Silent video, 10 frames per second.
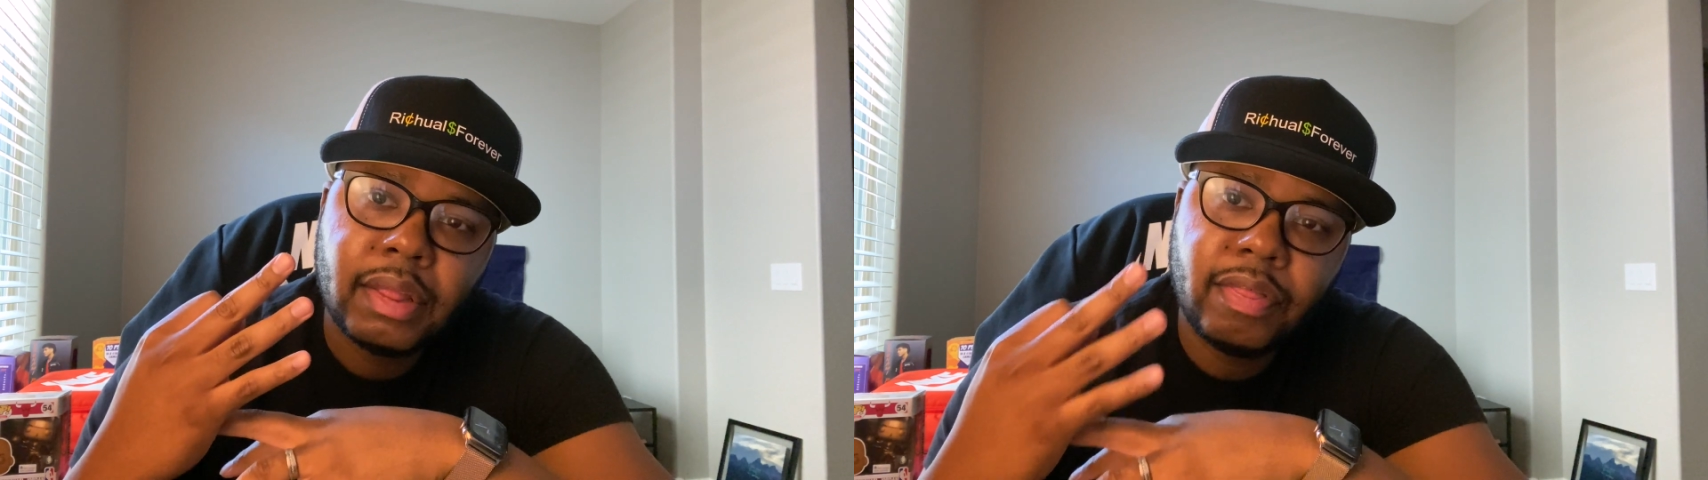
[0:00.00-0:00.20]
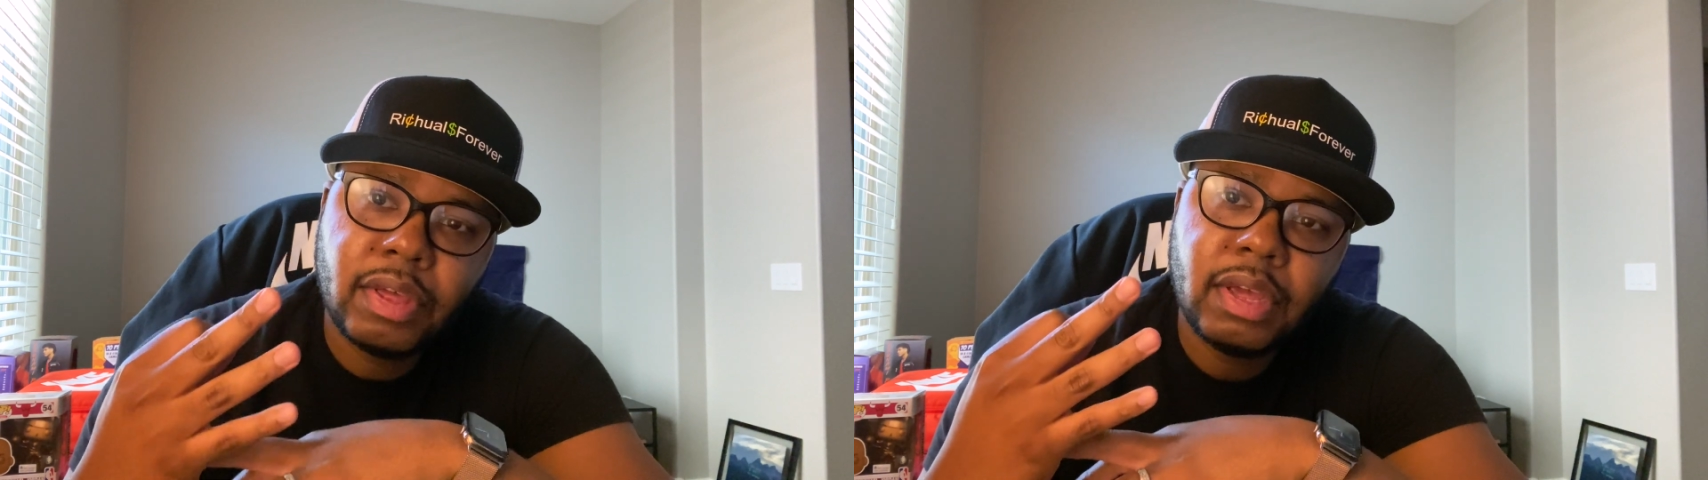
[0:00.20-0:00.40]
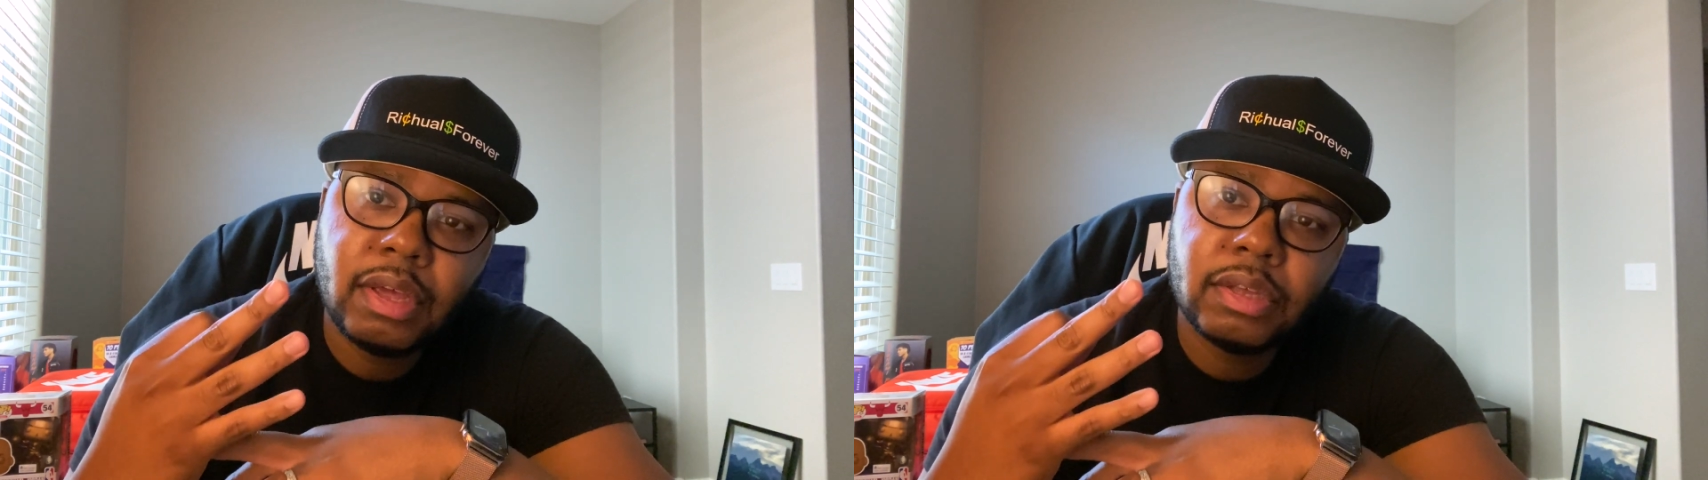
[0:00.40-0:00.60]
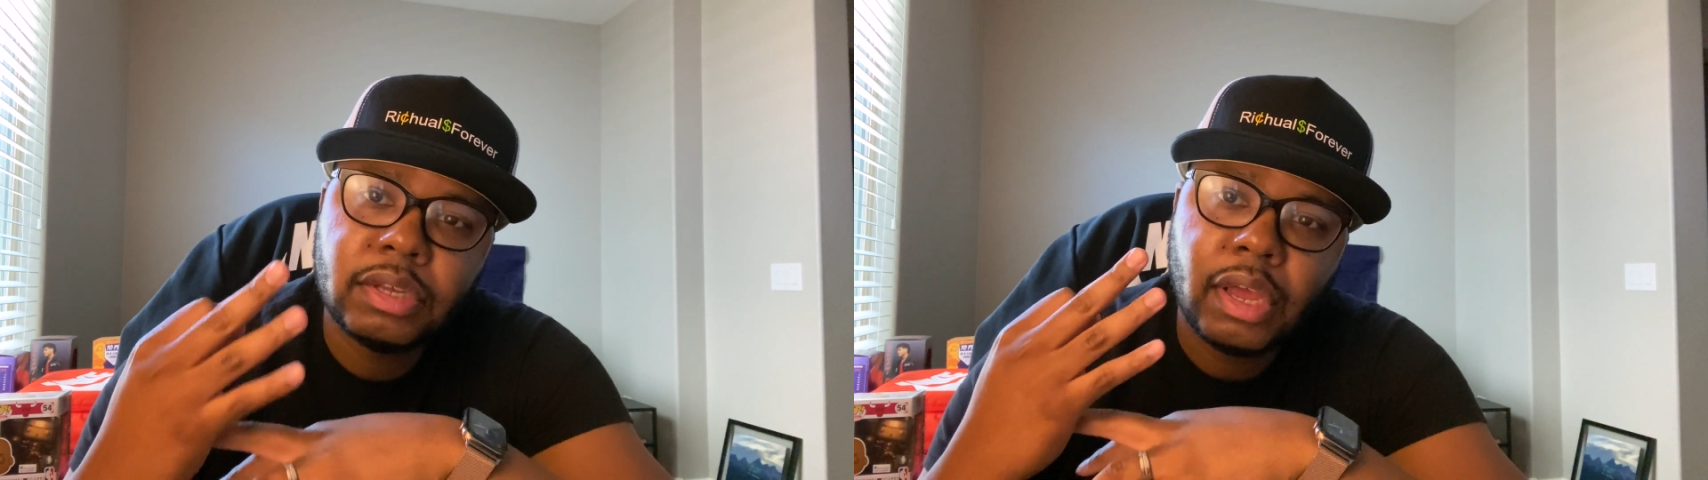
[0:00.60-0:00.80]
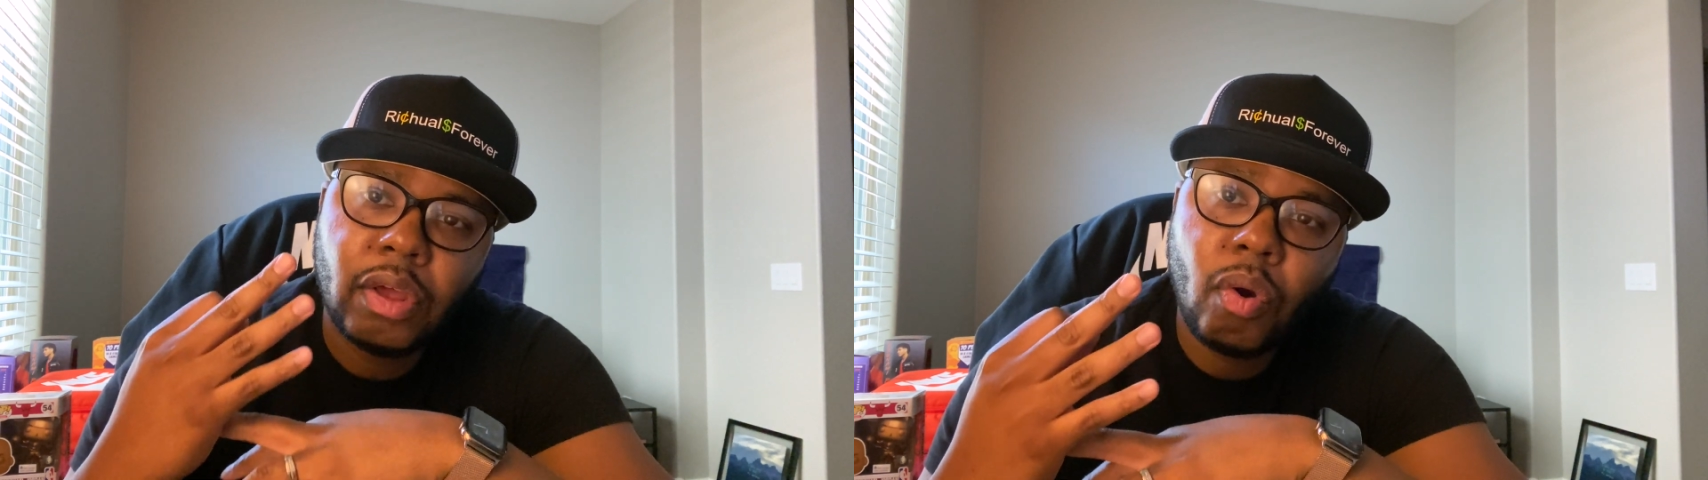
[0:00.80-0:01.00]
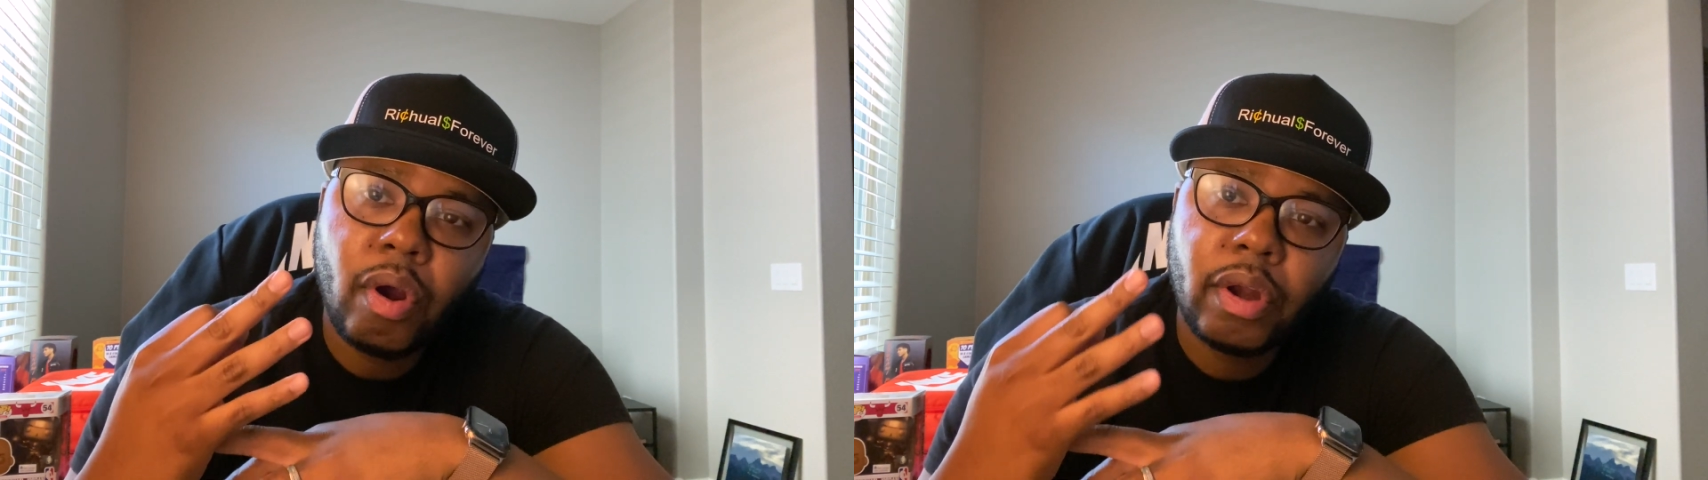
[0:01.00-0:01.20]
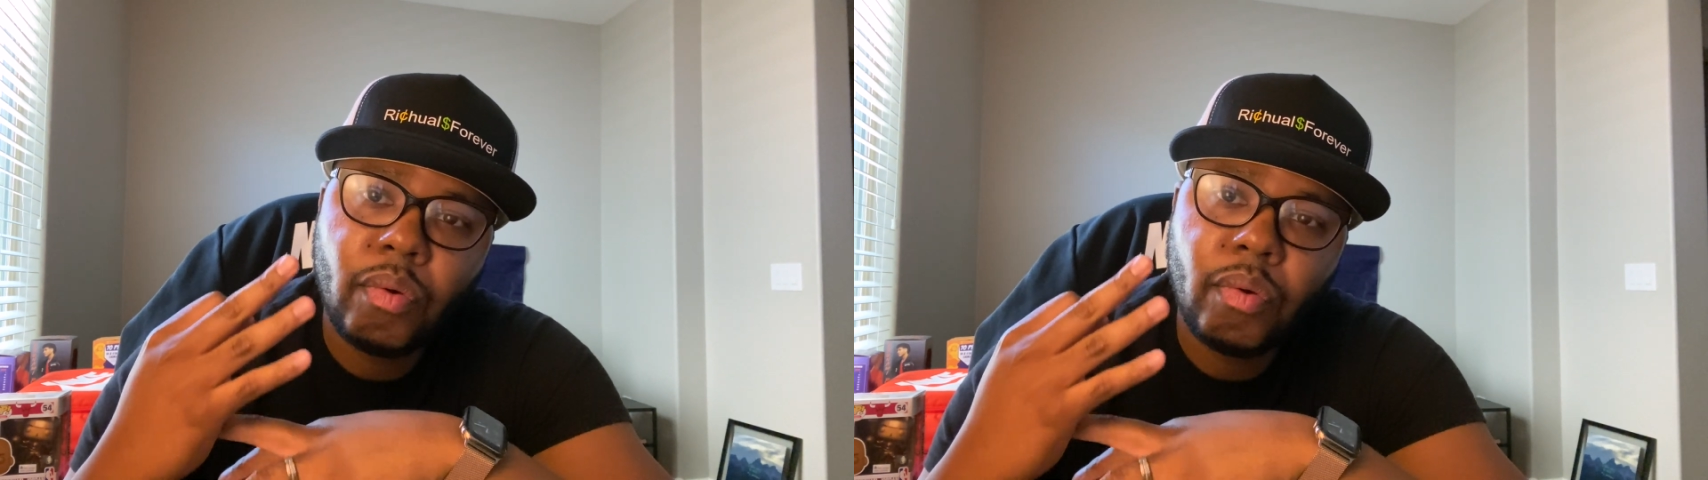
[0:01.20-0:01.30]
things in order to